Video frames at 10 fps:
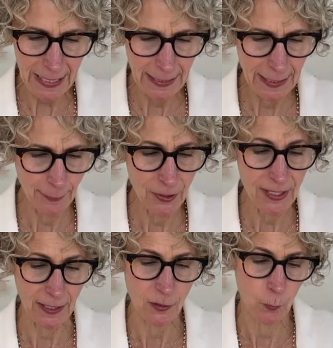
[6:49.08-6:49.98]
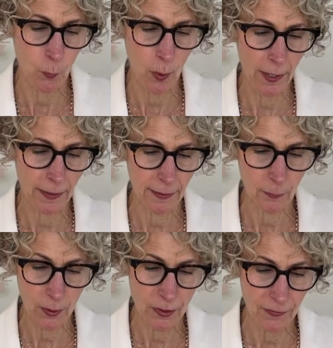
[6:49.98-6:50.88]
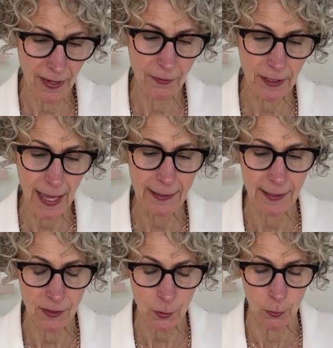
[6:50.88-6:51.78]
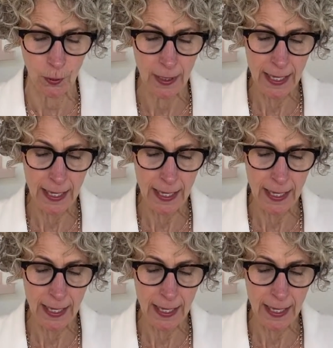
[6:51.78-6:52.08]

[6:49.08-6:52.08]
Number 6, what was your favorite class in school?